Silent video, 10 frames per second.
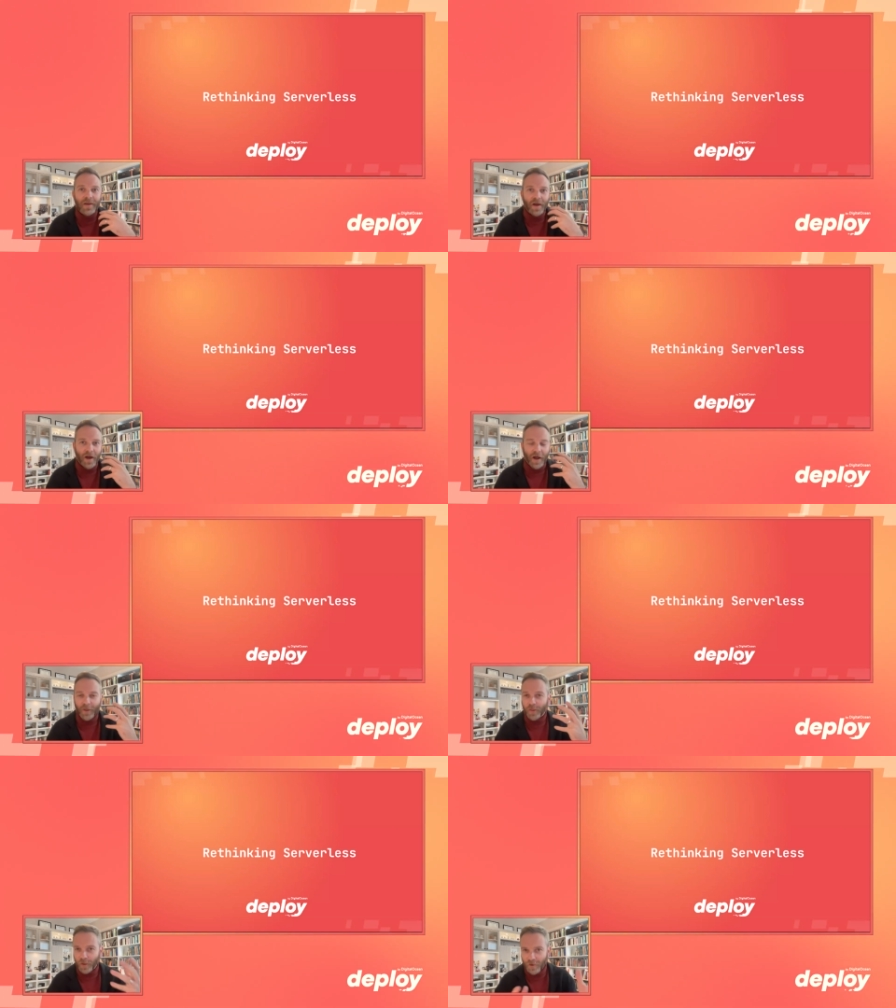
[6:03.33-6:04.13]
uh,
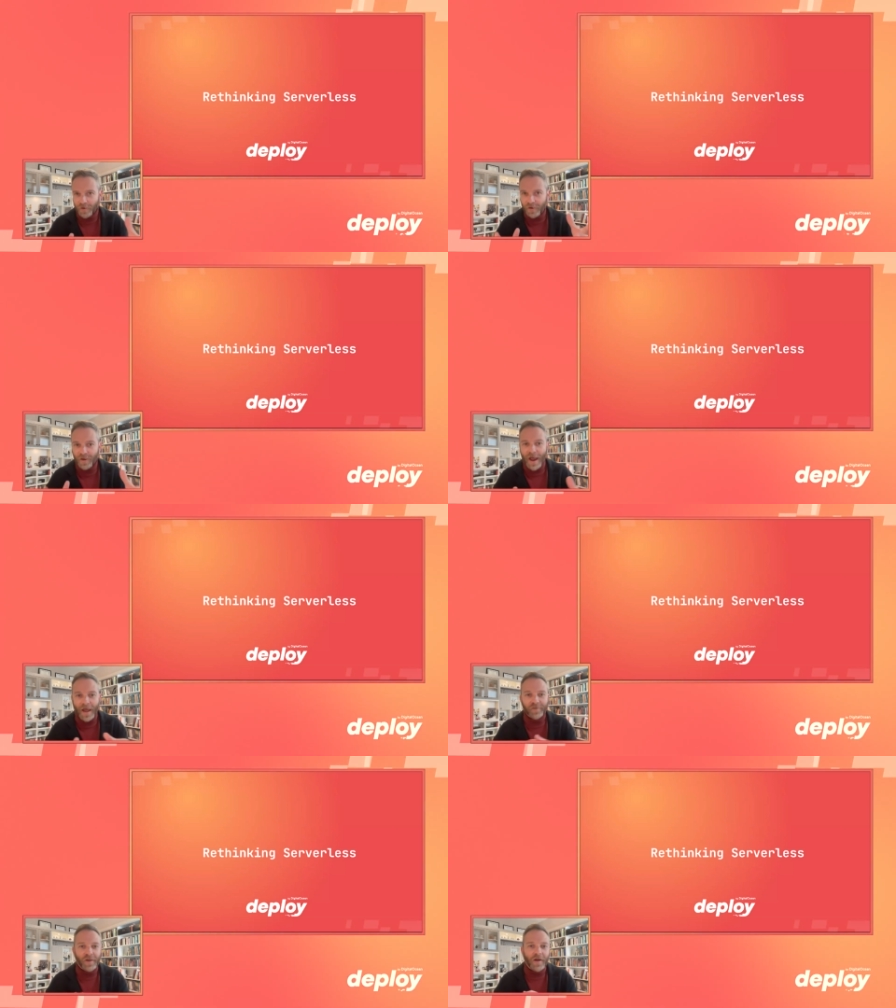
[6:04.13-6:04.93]
third
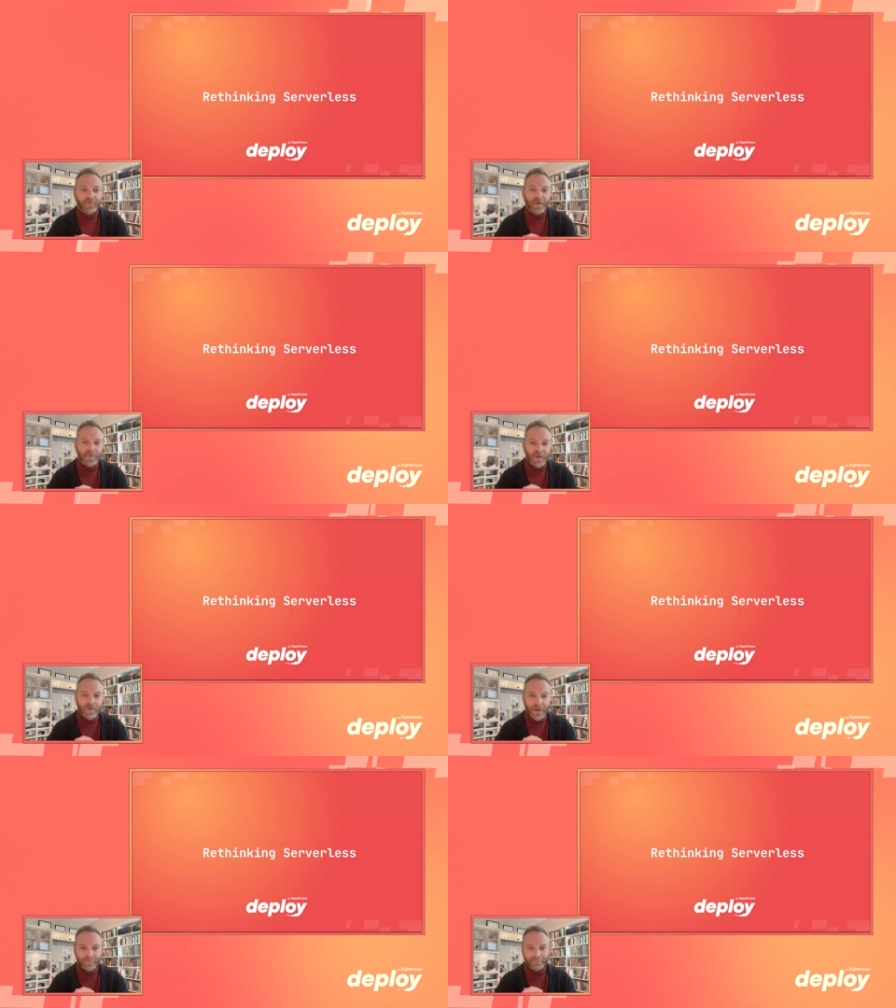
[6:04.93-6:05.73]
class of
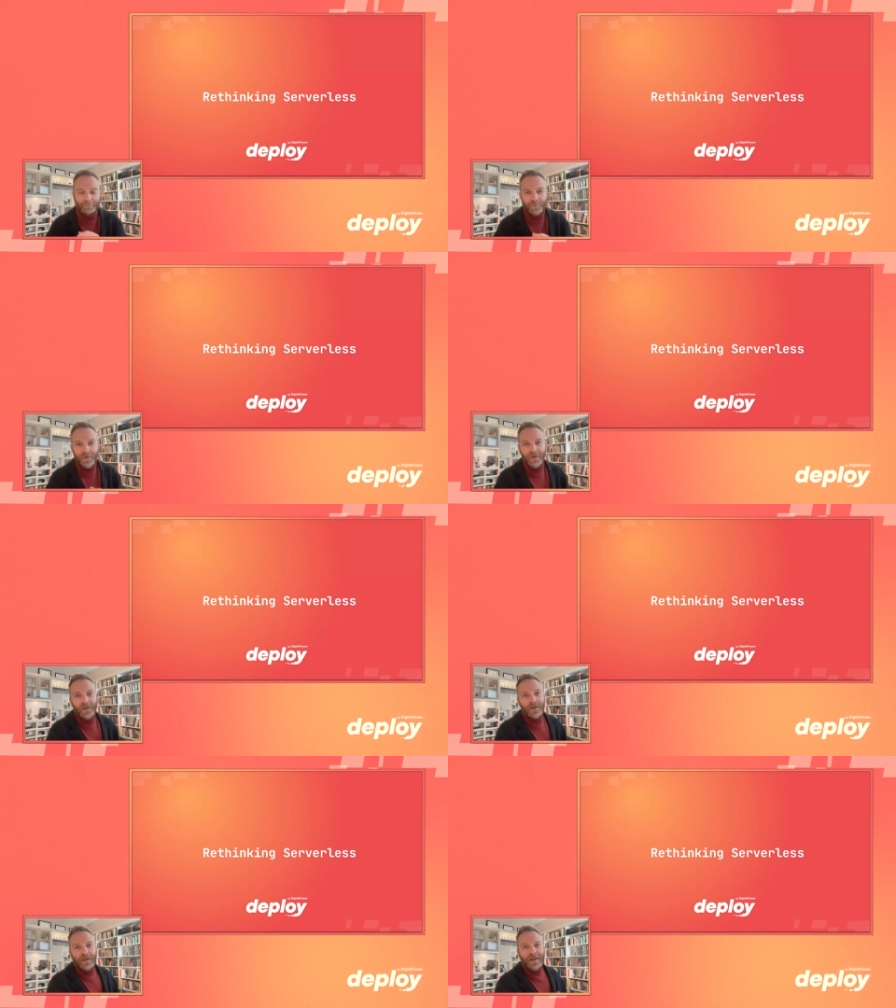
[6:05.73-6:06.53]
computing.
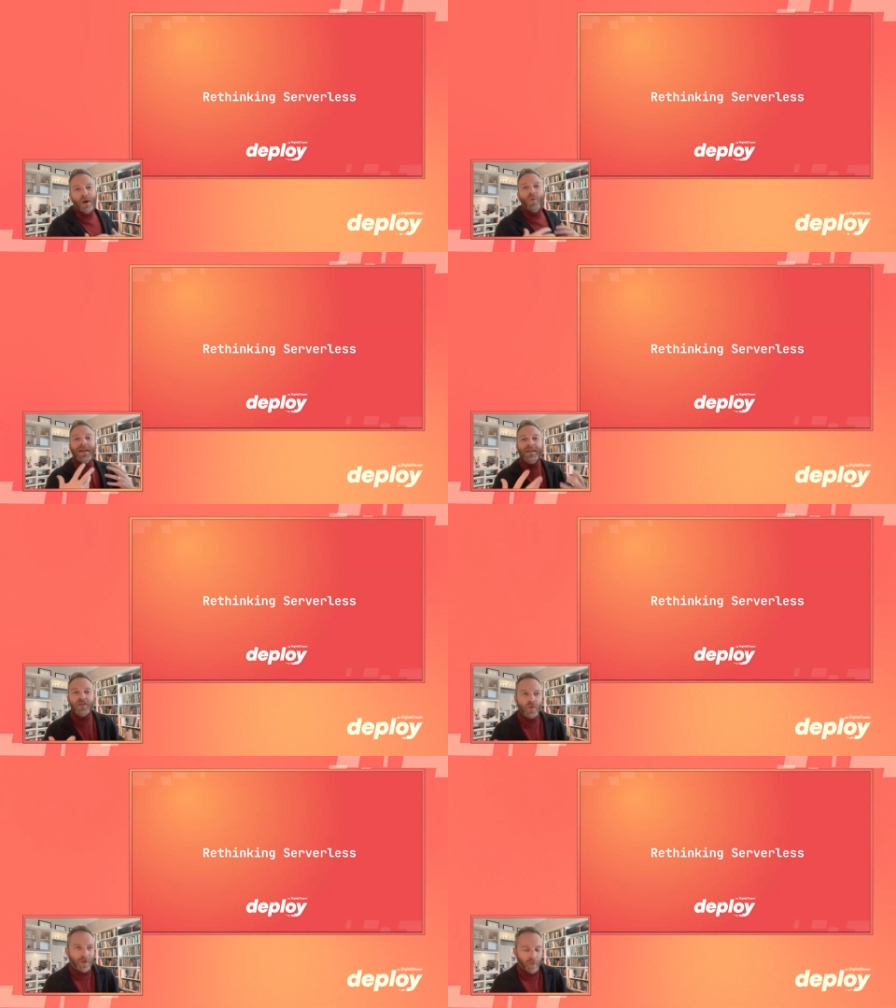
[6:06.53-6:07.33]
Now, what do you
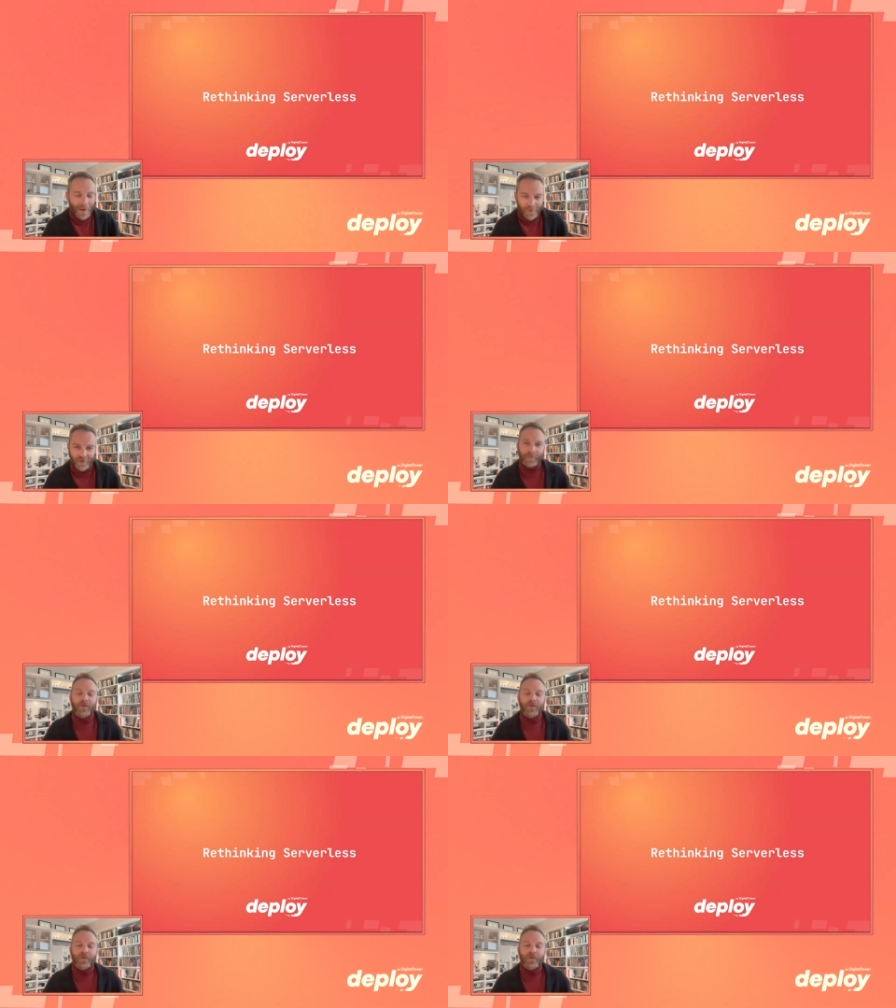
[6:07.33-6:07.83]
do with WebAssembly,